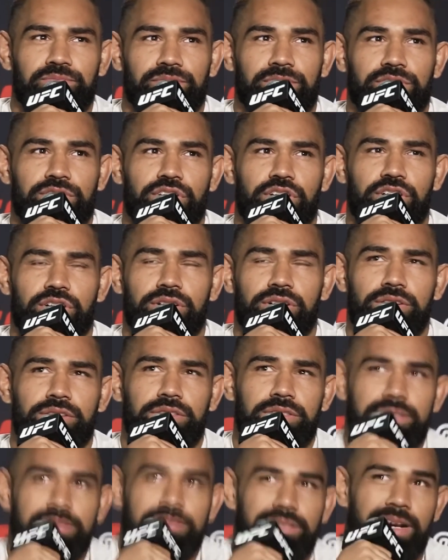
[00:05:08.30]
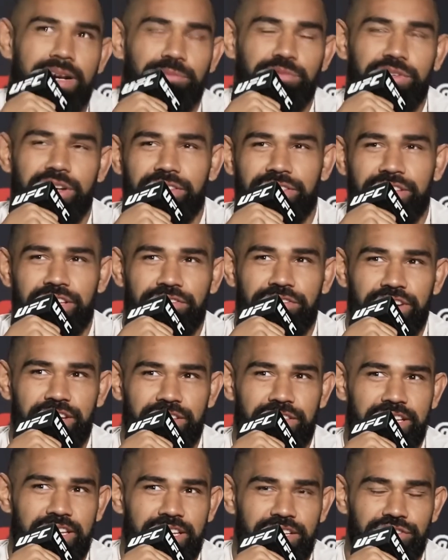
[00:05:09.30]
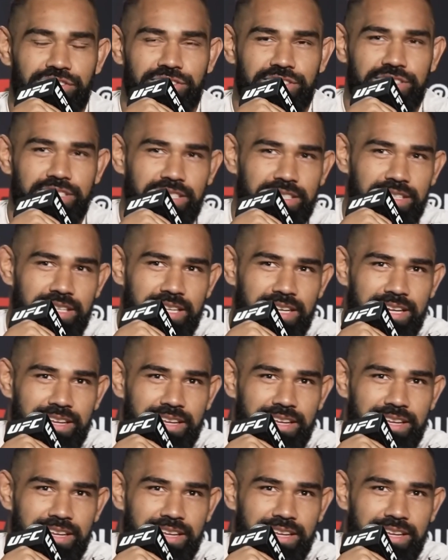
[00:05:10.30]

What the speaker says: So I'm trying to think of anything interesting.